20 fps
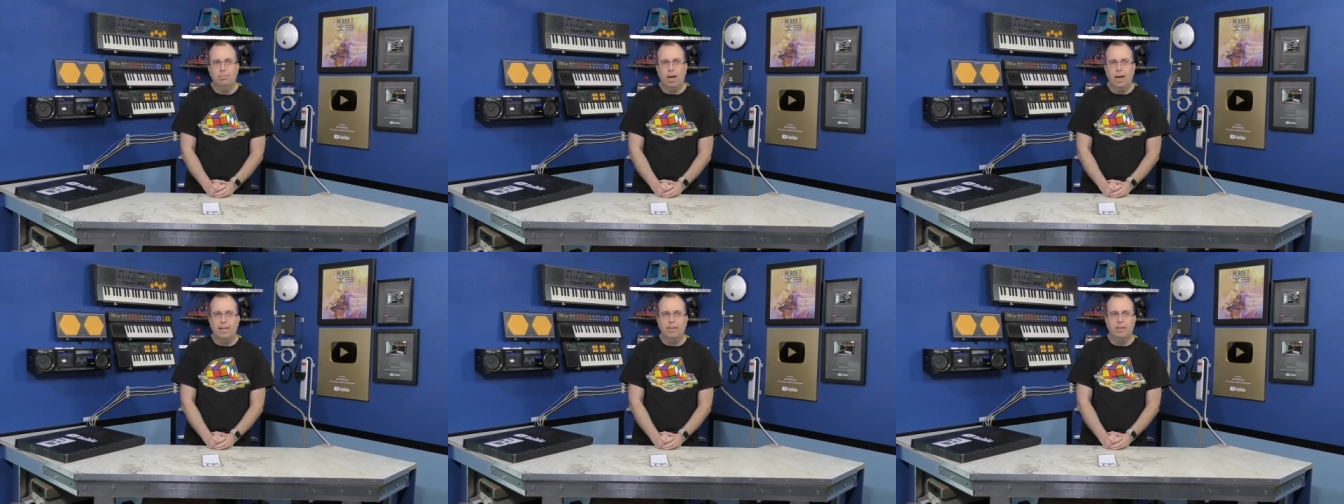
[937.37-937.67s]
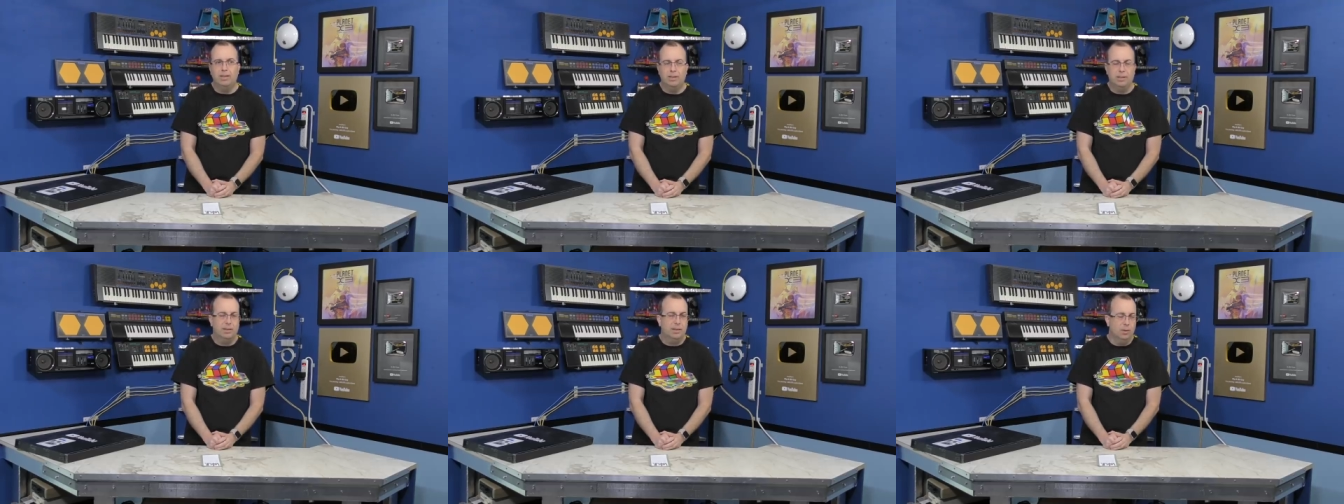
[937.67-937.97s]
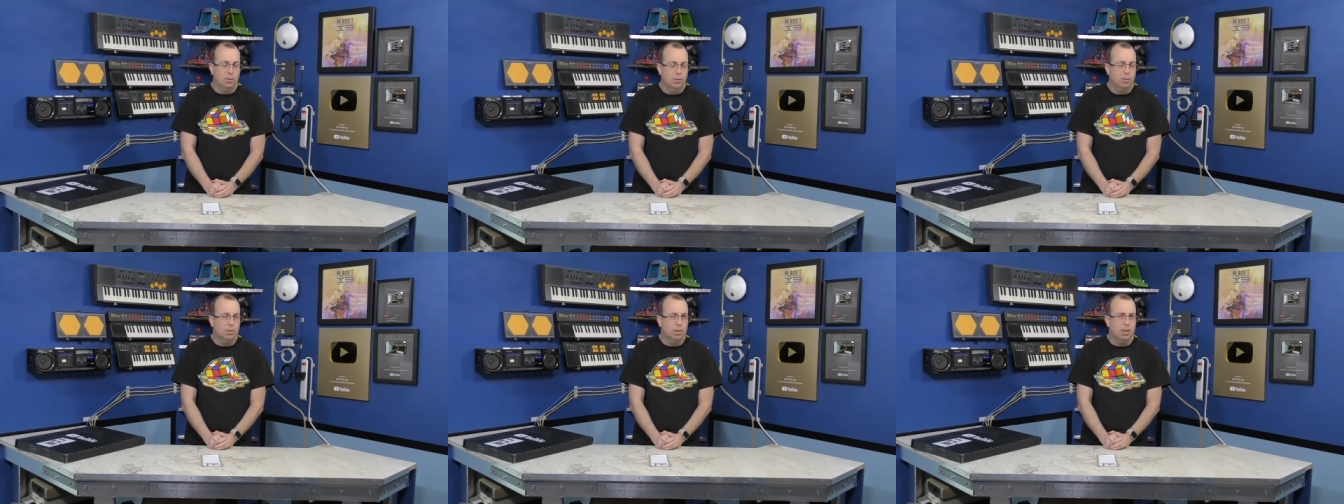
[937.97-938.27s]
I
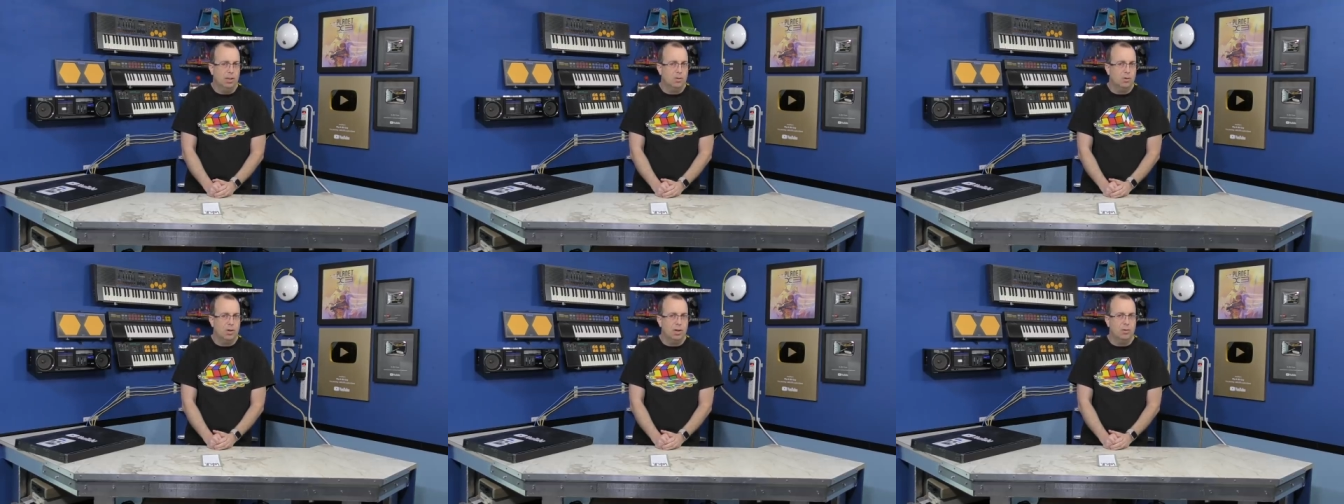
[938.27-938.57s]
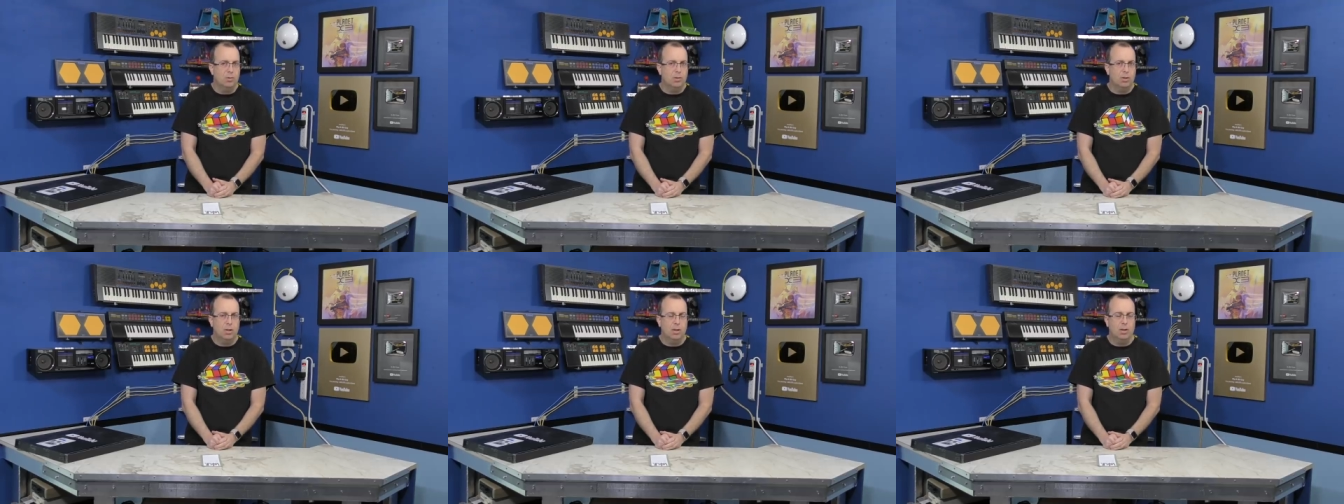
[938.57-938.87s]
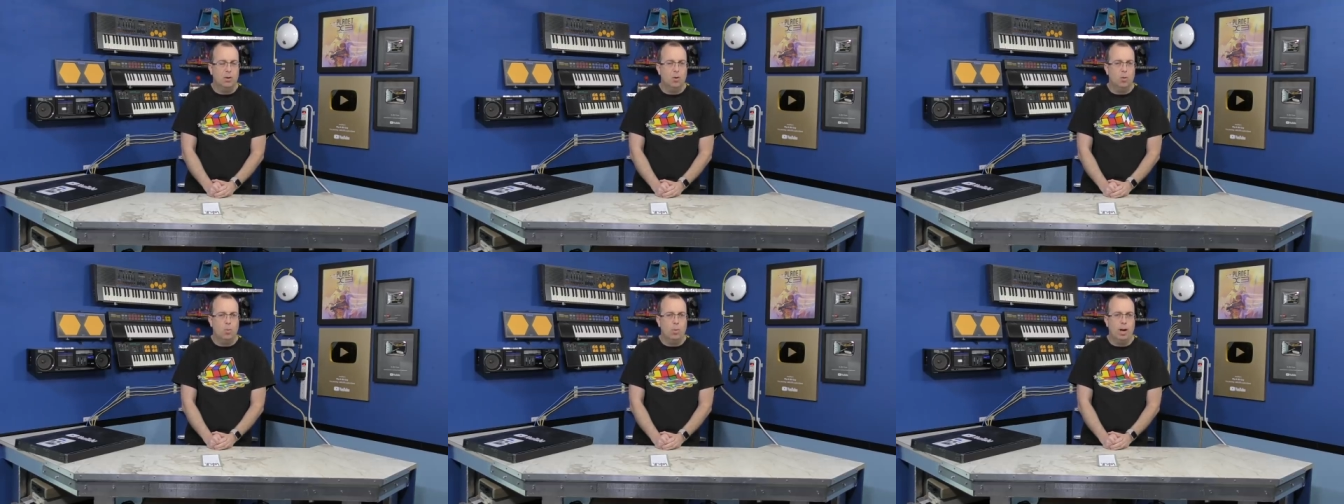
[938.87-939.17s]
still don't think the channel is going
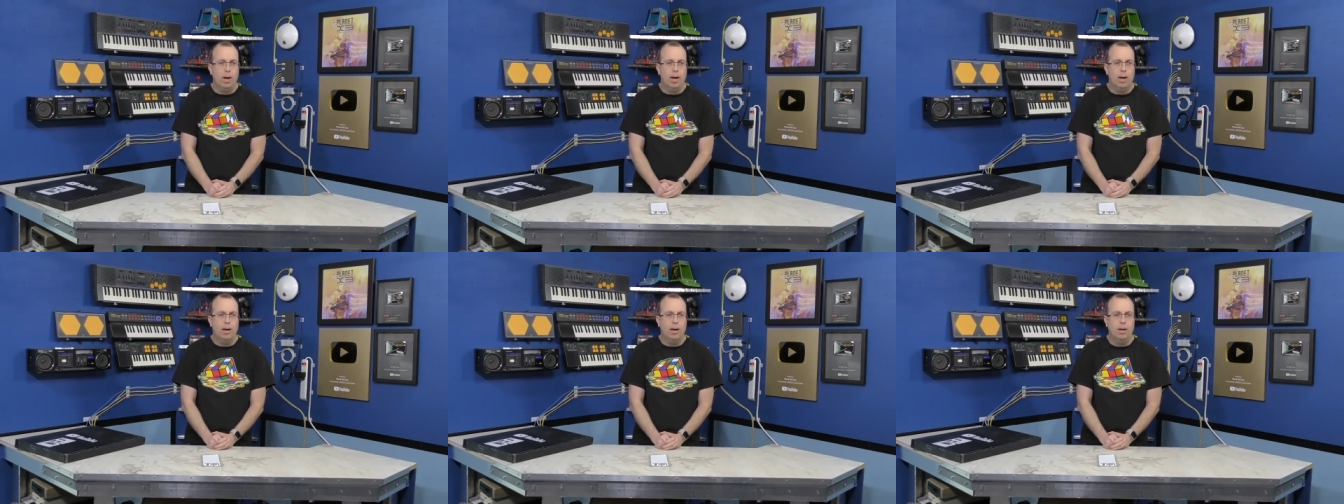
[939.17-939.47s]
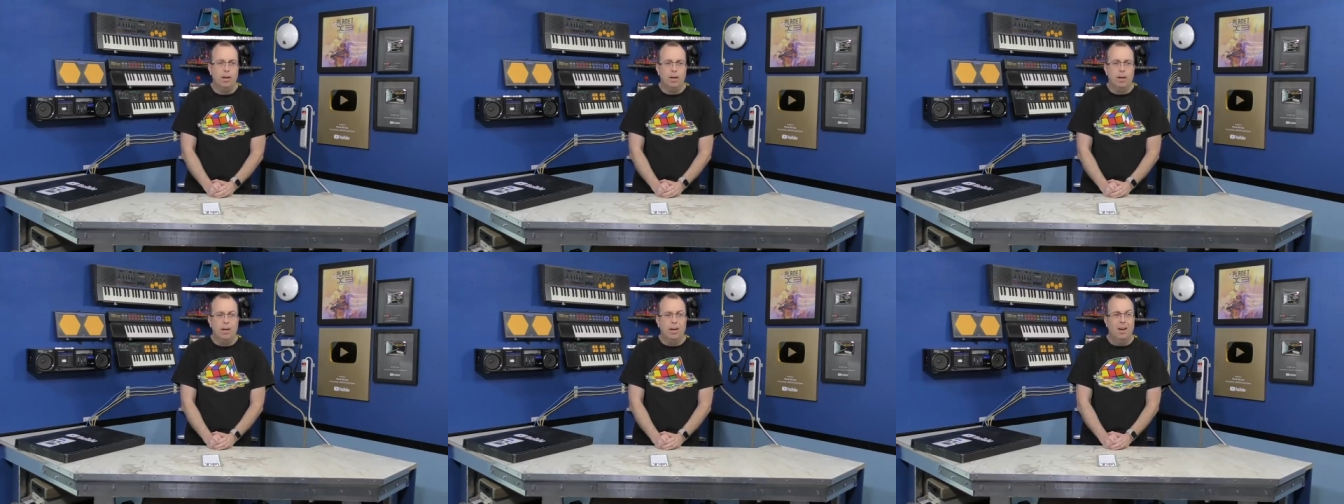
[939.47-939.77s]
to go away.